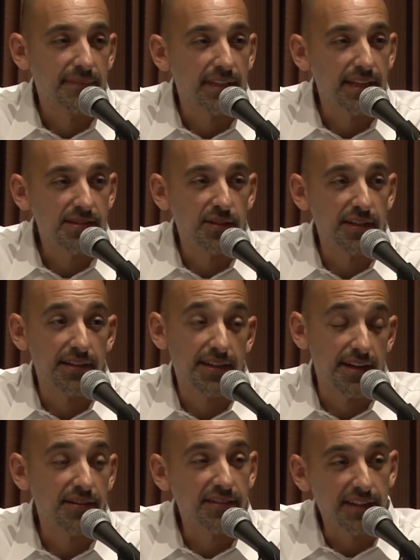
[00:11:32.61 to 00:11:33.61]
That's an
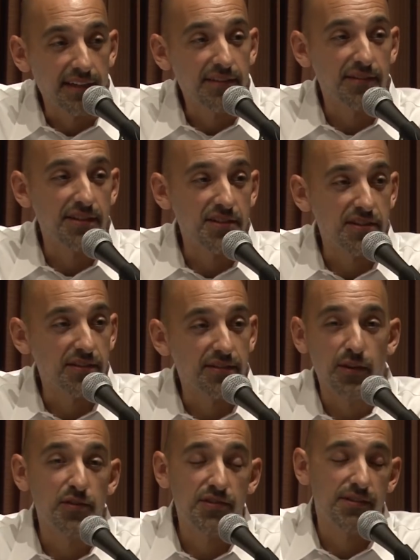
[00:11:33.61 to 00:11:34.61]
entirely other issue.
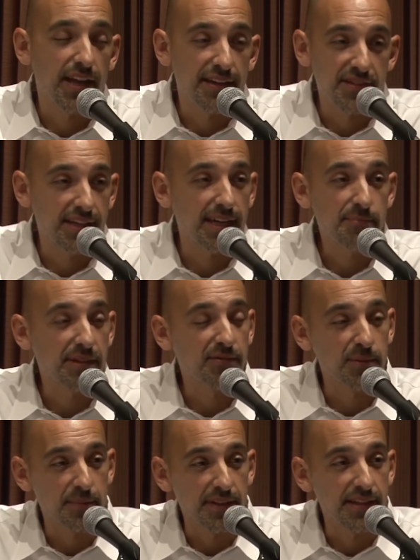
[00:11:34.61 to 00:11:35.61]
Those lives can't be
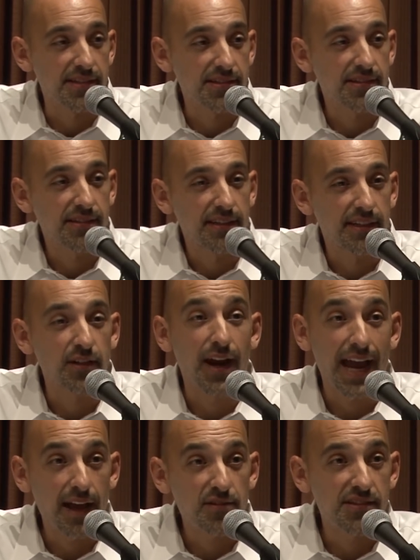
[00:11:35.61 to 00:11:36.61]
replaced. Your
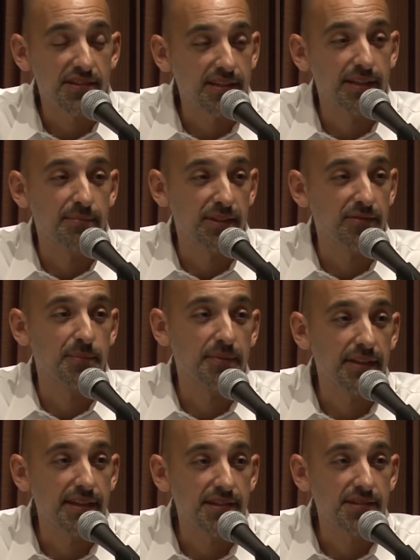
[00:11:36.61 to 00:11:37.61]
houses can be
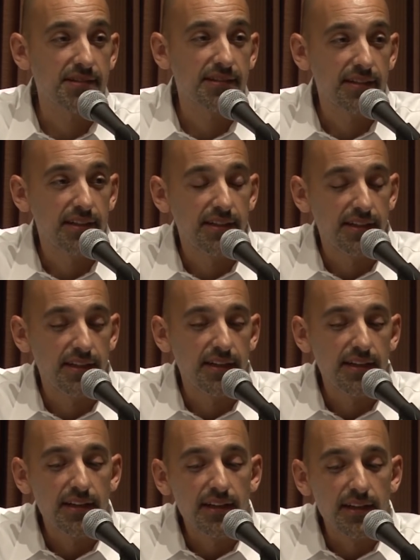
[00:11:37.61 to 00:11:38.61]
replaced.
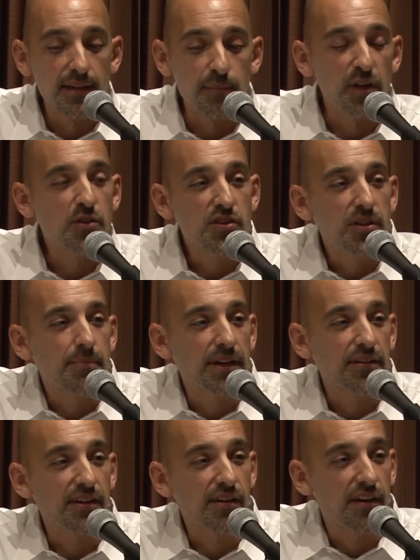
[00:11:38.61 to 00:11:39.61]
But who should
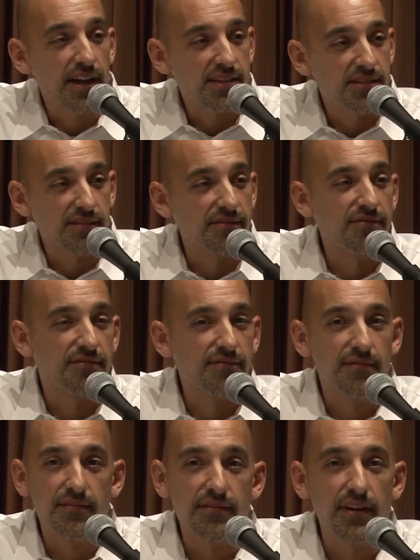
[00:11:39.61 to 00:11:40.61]
bear the cost of
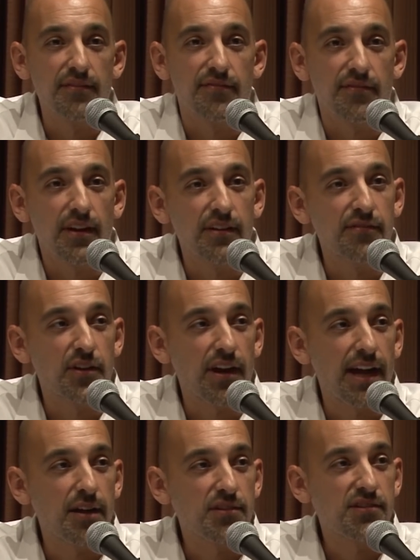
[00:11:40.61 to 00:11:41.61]
your
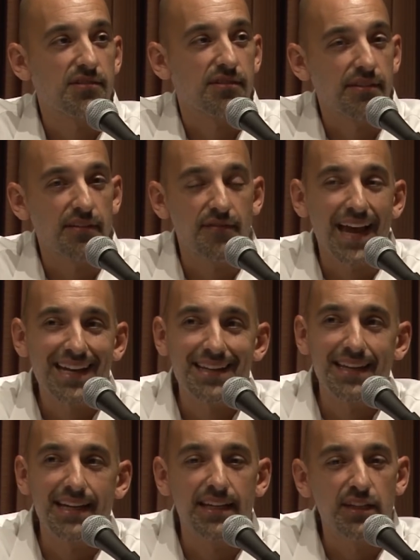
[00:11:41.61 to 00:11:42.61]
house, the fact
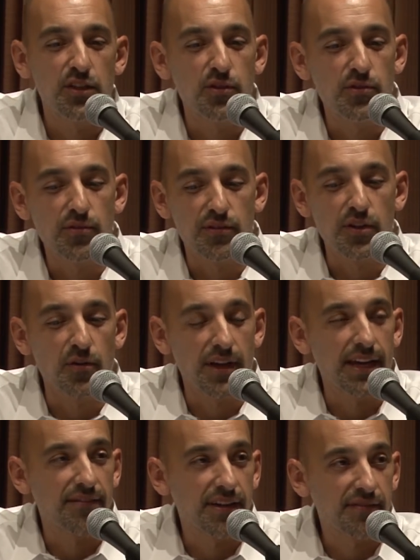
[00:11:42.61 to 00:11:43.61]
that you don't
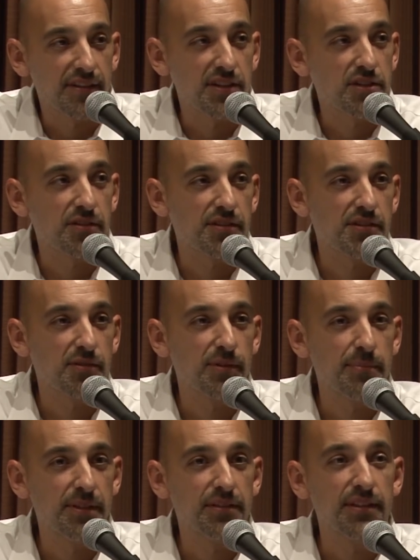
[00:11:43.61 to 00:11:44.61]
have enough insurance to
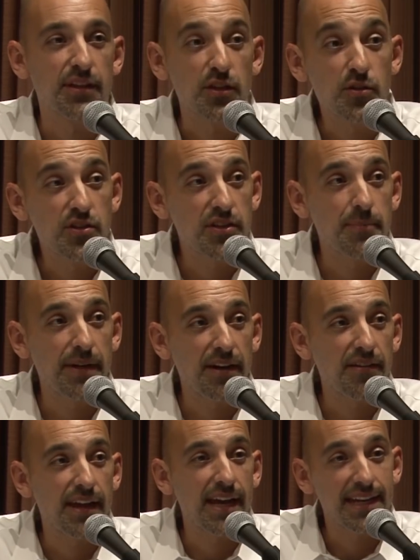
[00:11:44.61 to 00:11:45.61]
rebuild it? Who should
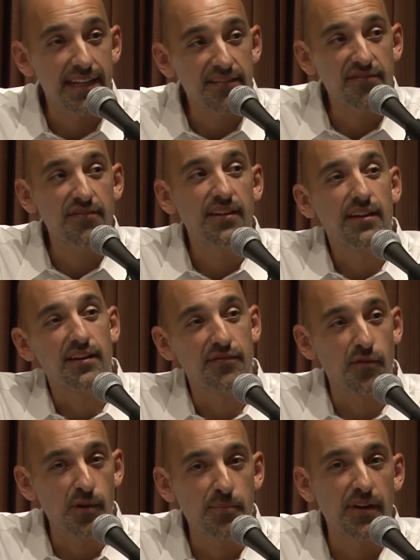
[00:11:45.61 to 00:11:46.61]
bear that if a
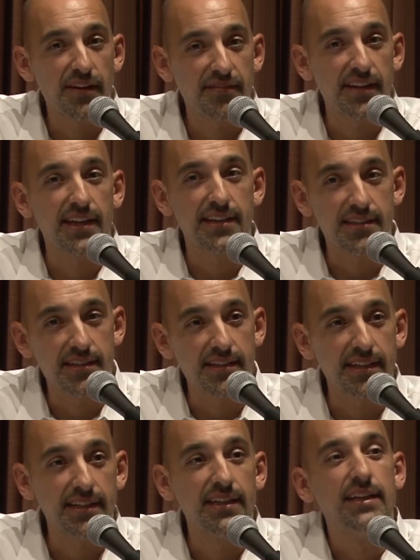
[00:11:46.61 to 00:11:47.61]
for-profit
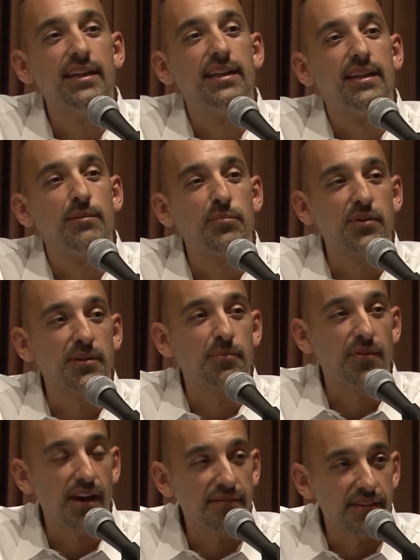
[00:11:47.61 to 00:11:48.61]
entity put
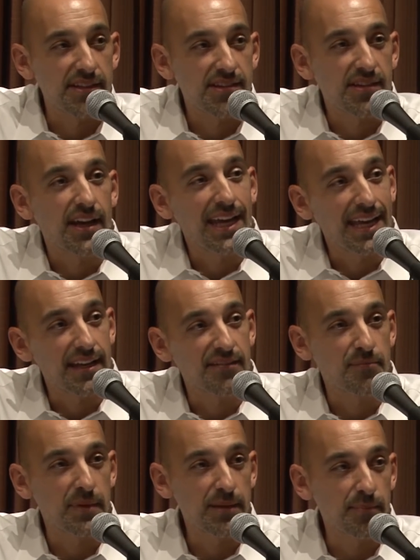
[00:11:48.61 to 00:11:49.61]
profits ahead
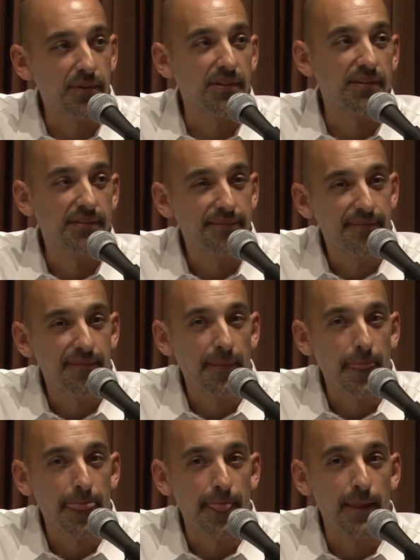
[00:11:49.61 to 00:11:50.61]
of people?
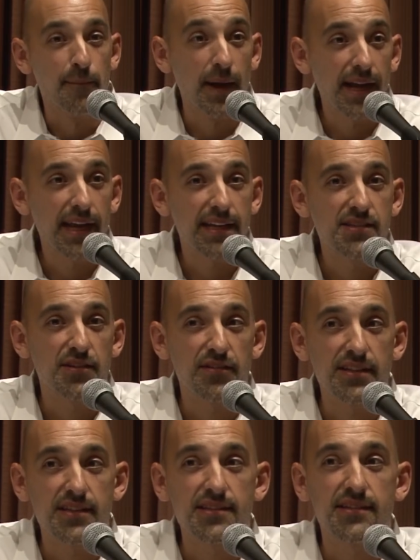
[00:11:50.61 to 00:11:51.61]
My answer
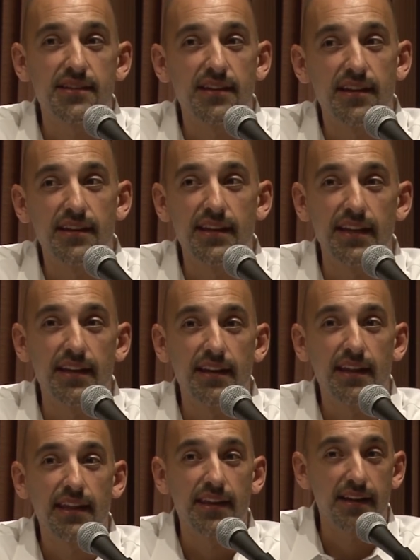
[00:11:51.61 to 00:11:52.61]
is
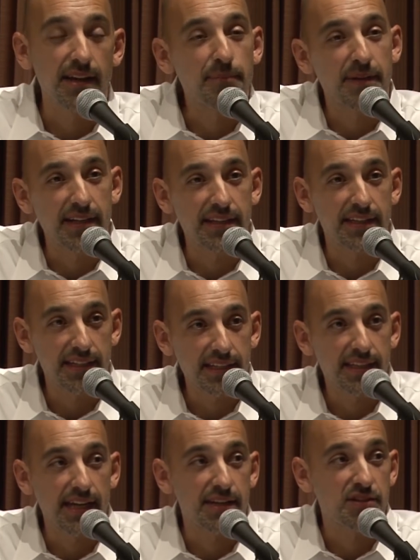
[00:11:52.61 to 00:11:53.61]
that the company that
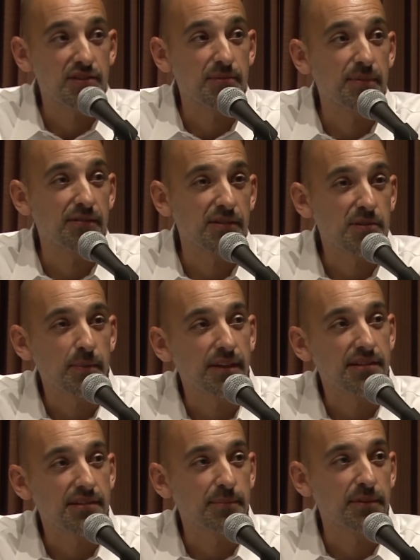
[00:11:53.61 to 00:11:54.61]
did that should be
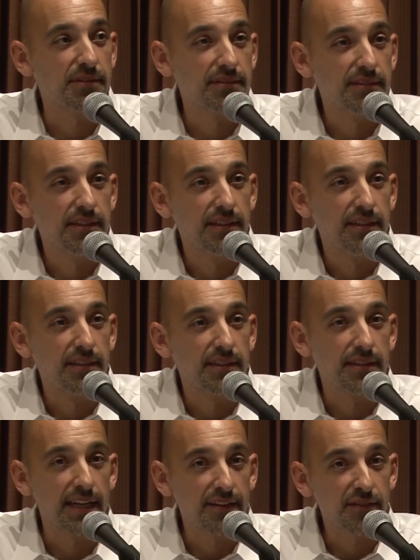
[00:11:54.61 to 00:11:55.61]
responsible
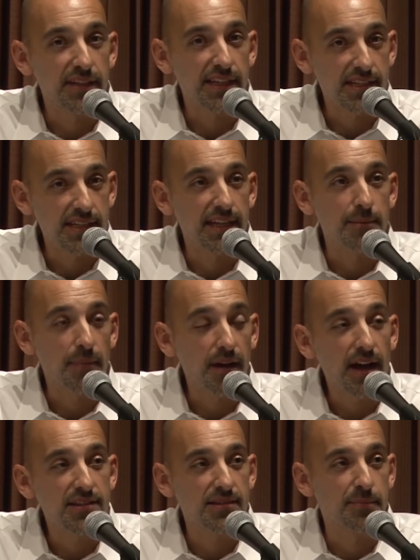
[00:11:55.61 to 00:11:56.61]
to every extent
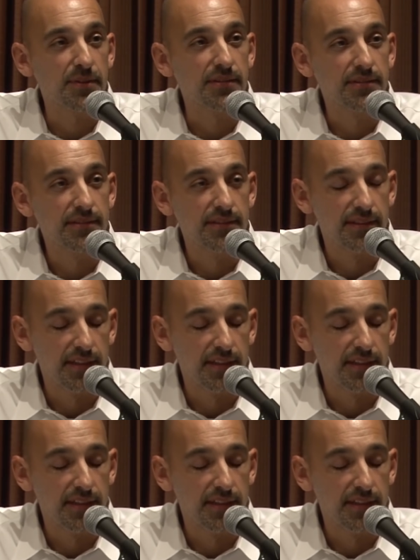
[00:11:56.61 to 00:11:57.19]
possible.